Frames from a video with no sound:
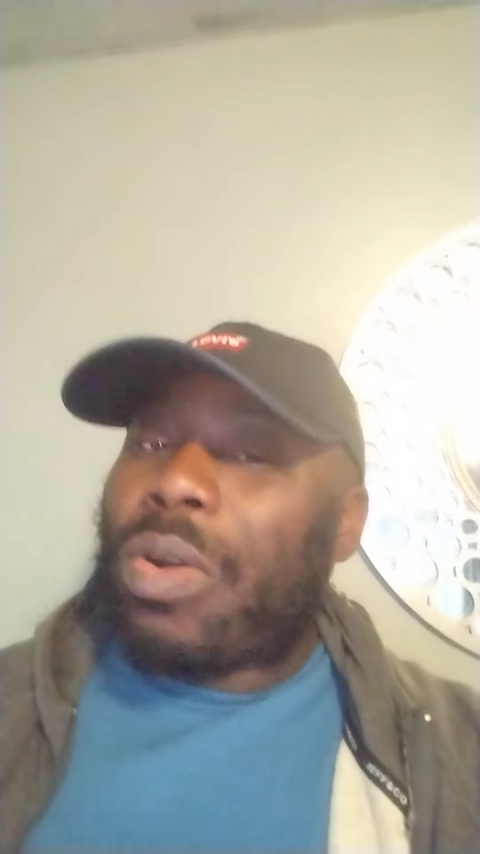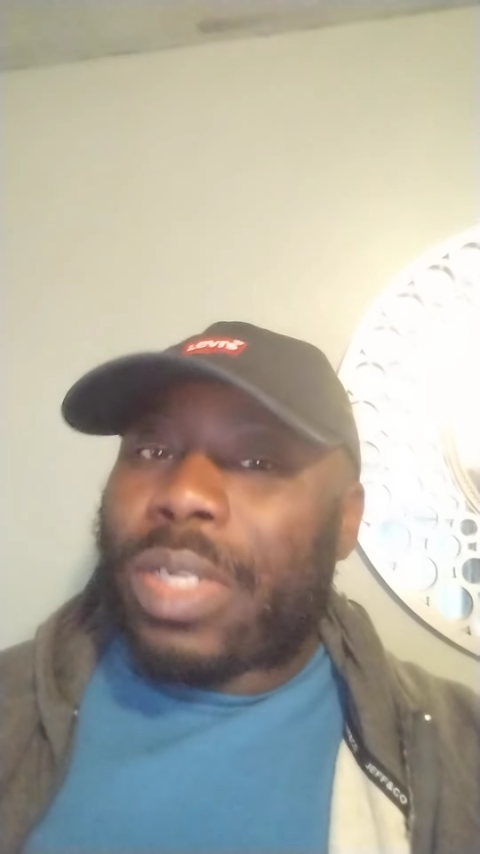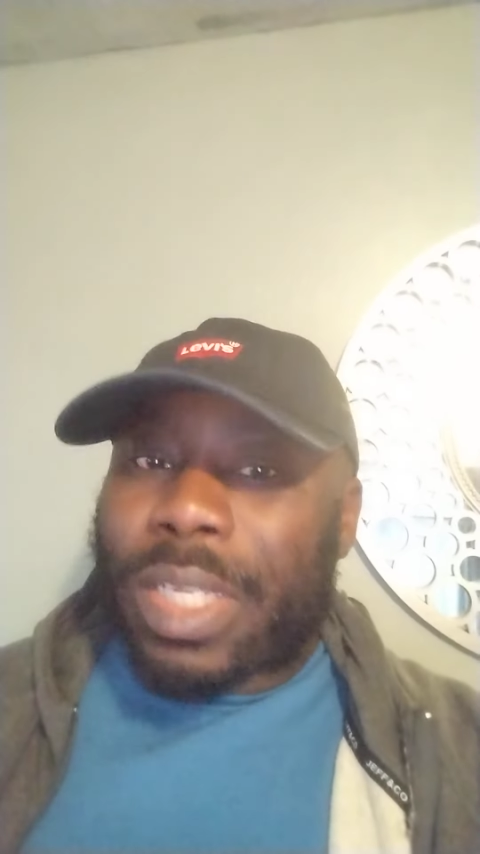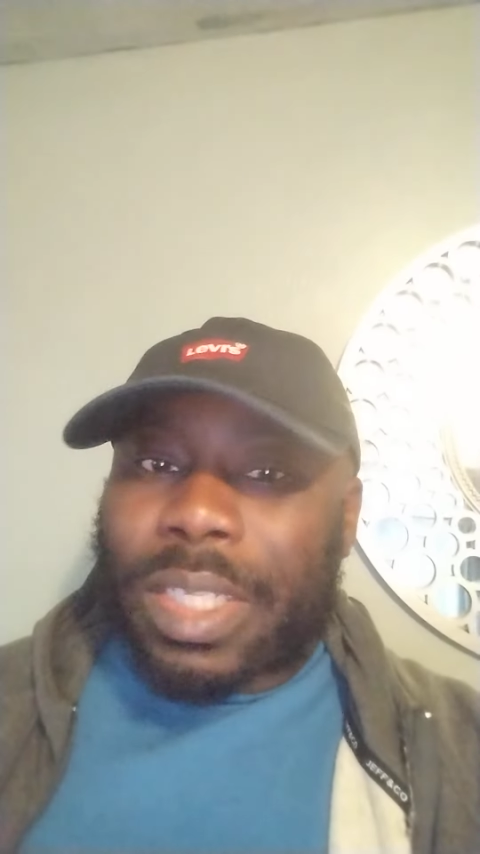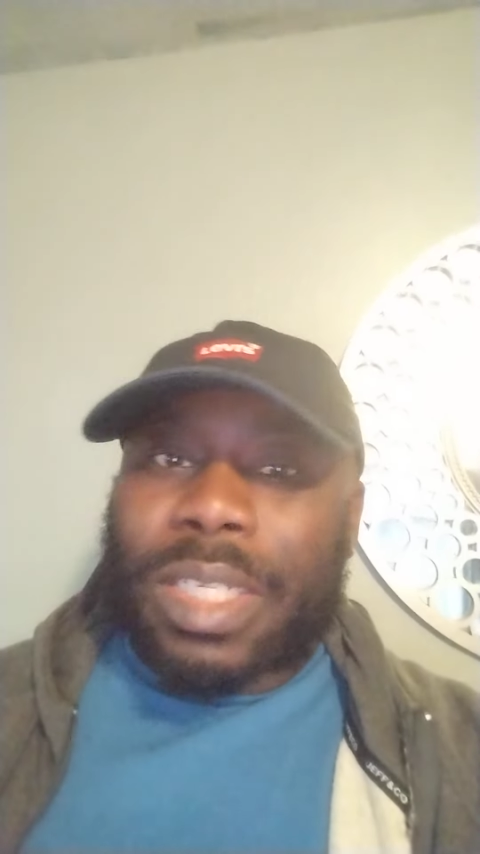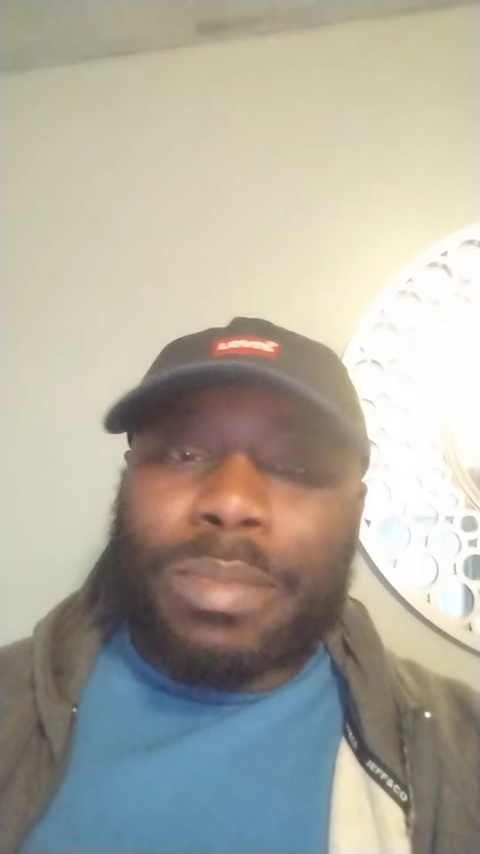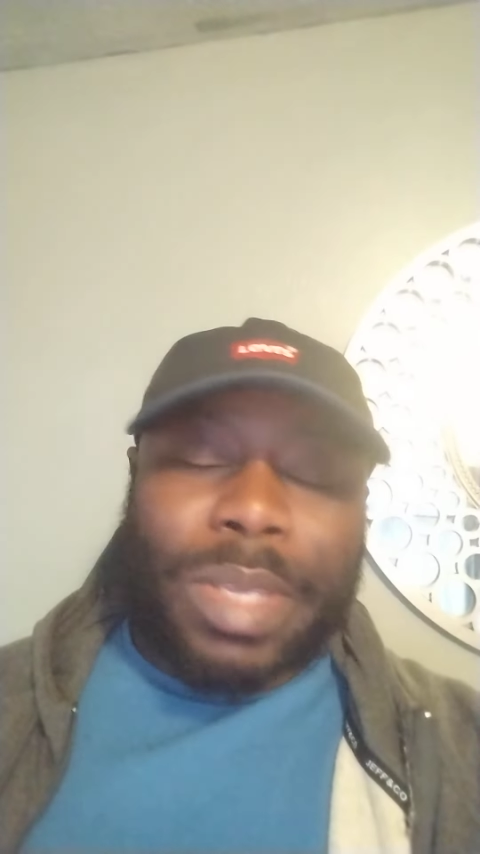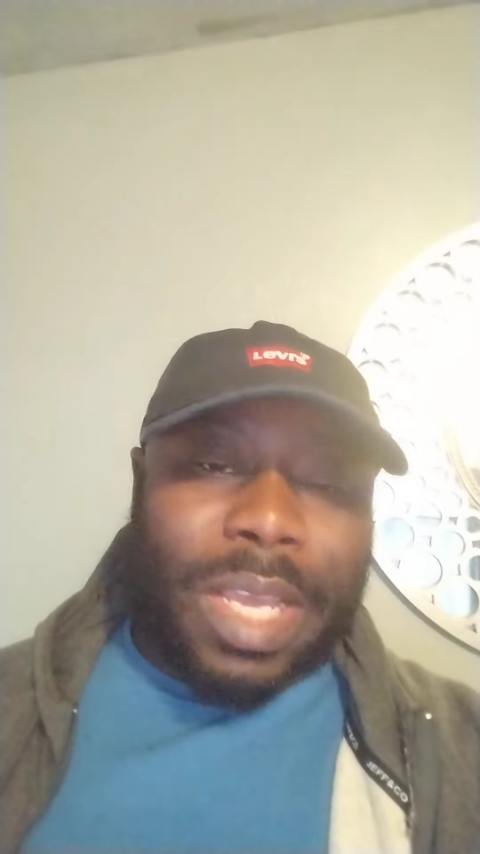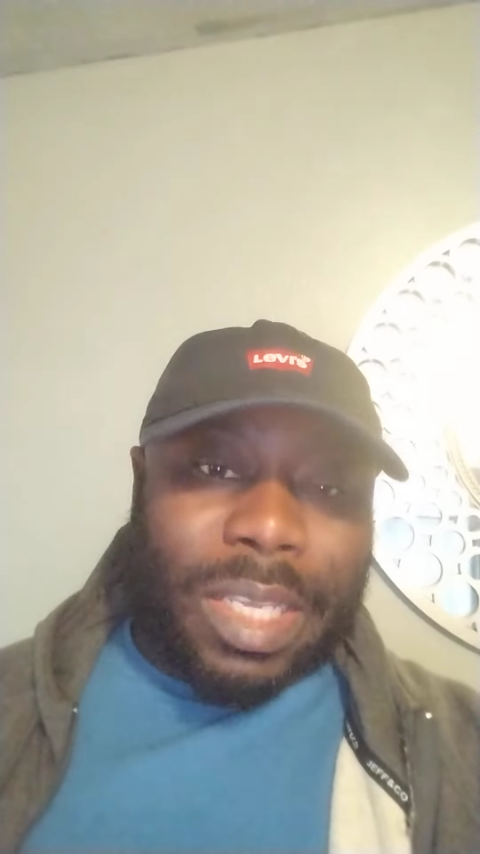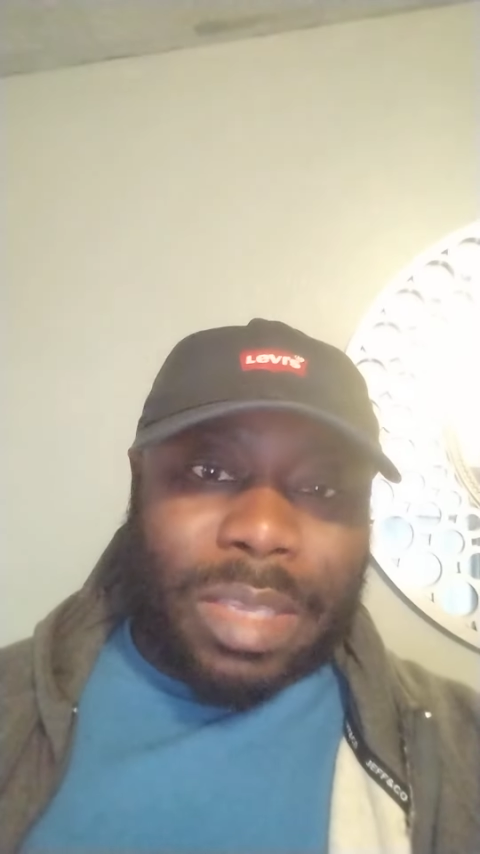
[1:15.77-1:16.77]
OD thing them
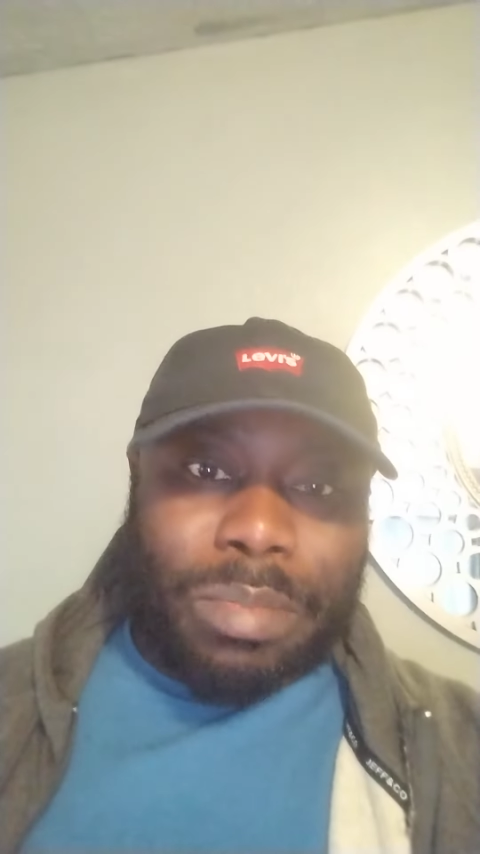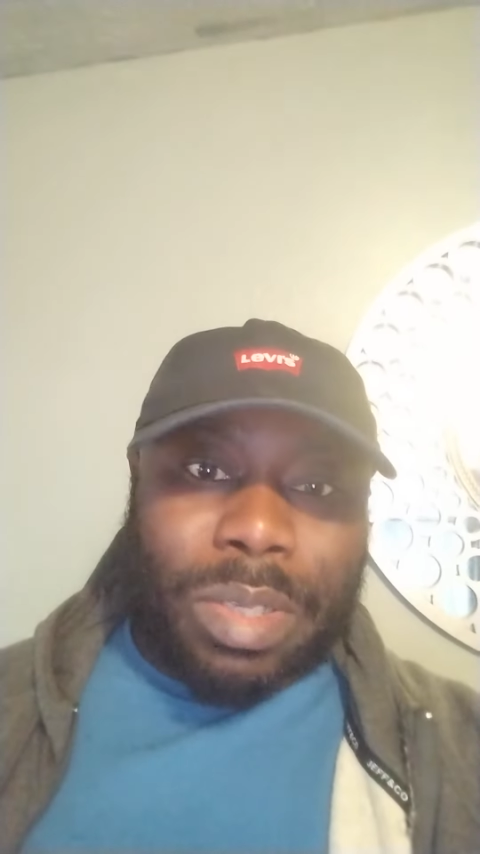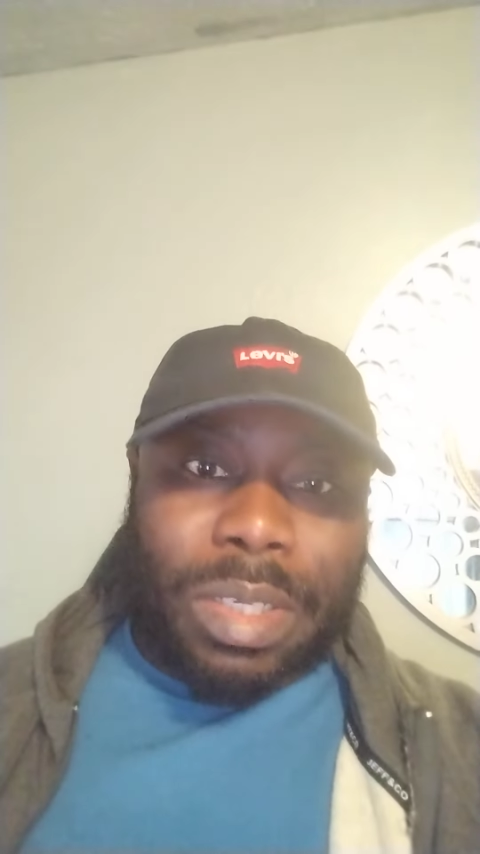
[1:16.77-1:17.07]
can't keep